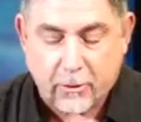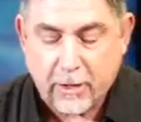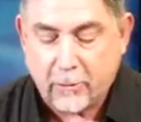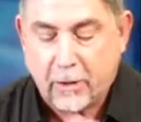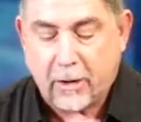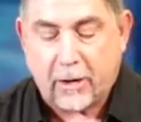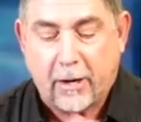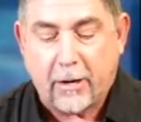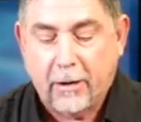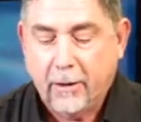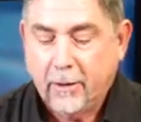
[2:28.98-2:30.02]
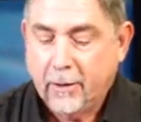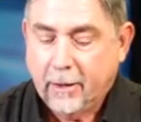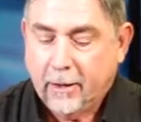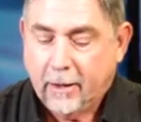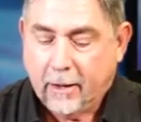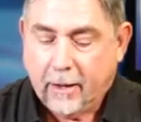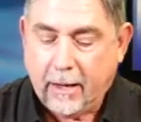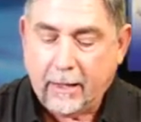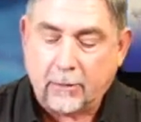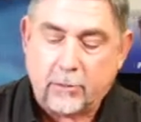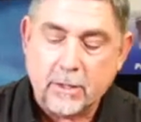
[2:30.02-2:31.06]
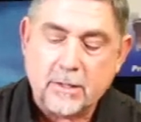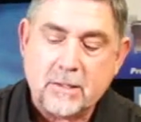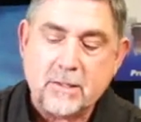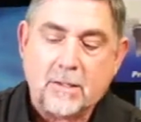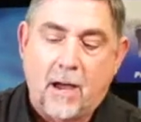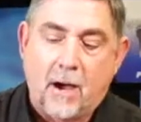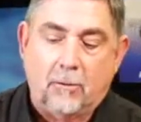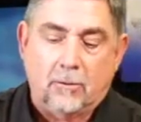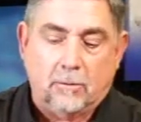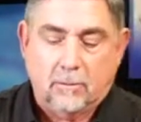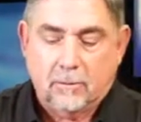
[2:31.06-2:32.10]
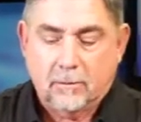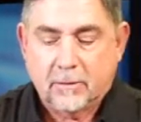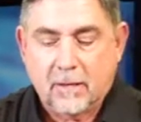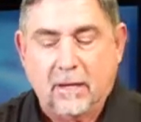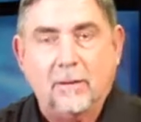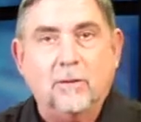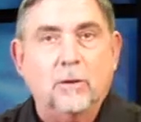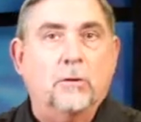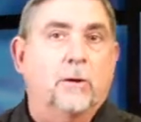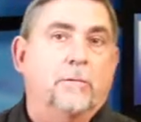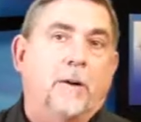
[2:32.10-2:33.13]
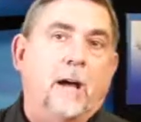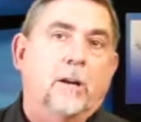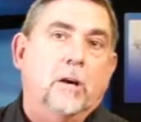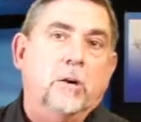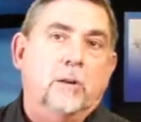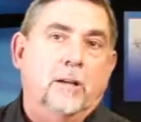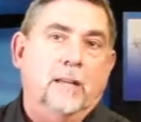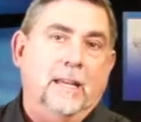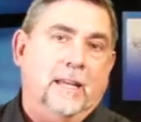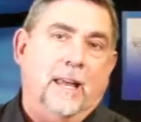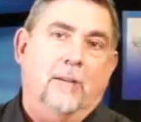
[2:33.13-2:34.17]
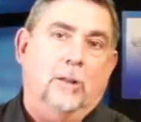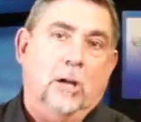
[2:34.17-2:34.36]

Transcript: green we are, I could rinse this out, take this over to Fido, and he can have